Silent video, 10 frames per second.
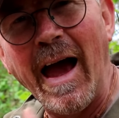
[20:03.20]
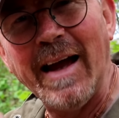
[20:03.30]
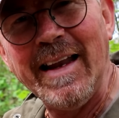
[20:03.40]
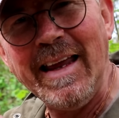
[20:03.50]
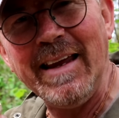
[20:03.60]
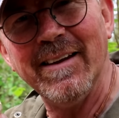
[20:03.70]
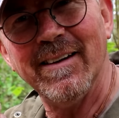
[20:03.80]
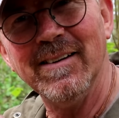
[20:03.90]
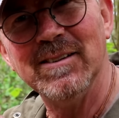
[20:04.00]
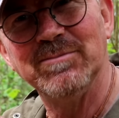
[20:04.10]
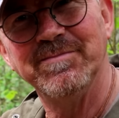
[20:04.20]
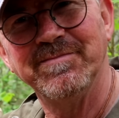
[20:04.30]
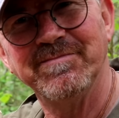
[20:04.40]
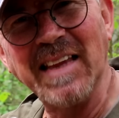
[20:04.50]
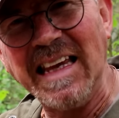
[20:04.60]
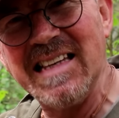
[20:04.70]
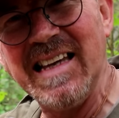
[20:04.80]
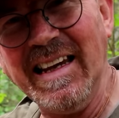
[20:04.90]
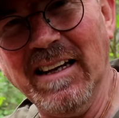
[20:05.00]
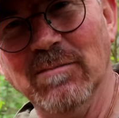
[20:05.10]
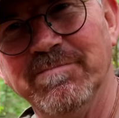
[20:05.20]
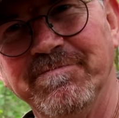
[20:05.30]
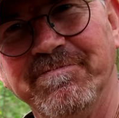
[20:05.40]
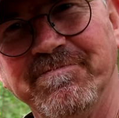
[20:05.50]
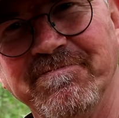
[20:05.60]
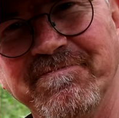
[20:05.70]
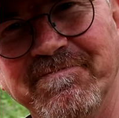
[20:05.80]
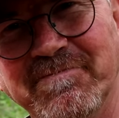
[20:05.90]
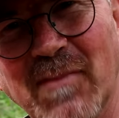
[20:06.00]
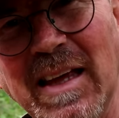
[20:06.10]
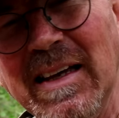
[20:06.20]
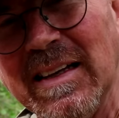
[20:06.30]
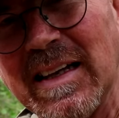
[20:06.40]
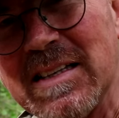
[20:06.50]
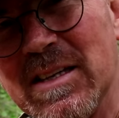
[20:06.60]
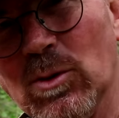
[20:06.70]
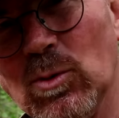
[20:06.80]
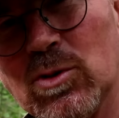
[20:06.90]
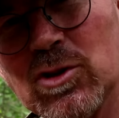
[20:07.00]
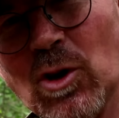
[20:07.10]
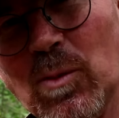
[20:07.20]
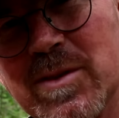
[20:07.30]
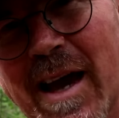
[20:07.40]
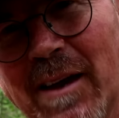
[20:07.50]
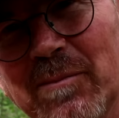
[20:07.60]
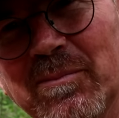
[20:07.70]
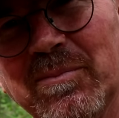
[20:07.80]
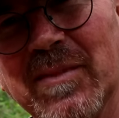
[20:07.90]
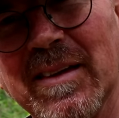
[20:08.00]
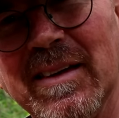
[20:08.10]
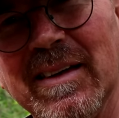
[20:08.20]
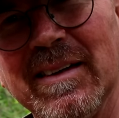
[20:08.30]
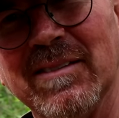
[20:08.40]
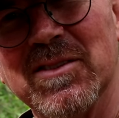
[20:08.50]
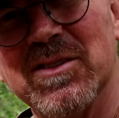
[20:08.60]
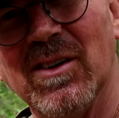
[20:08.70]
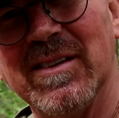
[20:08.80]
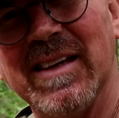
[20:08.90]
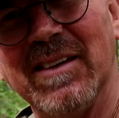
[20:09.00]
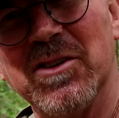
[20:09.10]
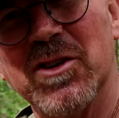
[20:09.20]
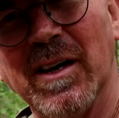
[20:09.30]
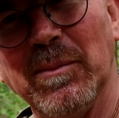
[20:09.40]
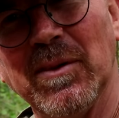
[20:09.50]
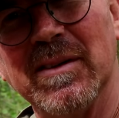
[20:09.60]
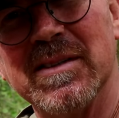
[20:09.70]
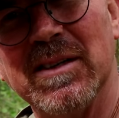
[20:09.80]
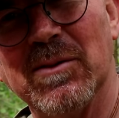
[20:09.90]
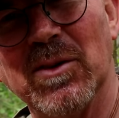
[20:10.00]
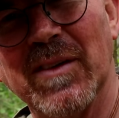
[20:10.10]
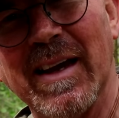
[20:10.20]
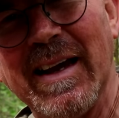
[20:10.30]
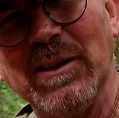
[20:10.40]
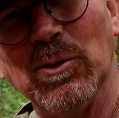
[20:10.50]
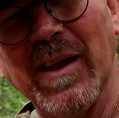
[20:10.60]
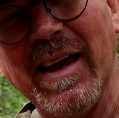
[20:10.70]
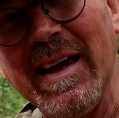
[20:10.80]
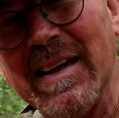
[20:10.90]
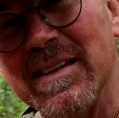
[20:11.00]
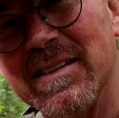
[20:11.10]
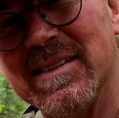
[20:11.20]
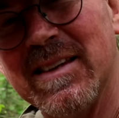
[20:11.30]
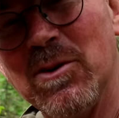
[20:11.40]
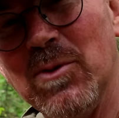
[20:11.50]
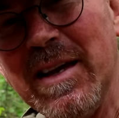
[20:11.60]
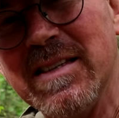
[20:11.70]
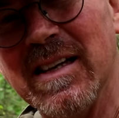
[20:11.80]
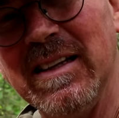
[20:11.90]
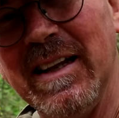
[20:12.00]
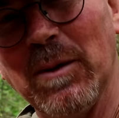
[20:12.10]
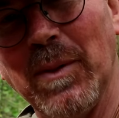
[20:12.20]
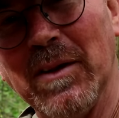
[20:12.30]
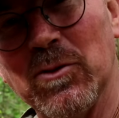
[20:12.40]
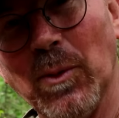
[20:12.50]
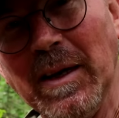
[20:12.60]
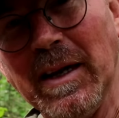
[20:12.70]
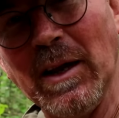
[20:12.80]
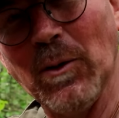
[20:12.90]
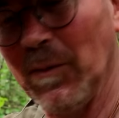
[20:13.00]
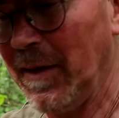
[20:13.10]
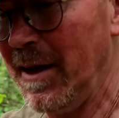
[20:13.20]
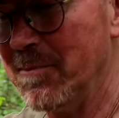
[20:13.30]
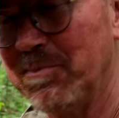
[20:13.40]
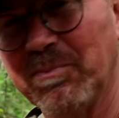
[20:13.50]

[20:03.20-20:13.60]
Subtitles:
And here is it. That's it all scooped out. I started to get the shape. You can see I've got the handle there. Still needs a little bit of tweaking on there,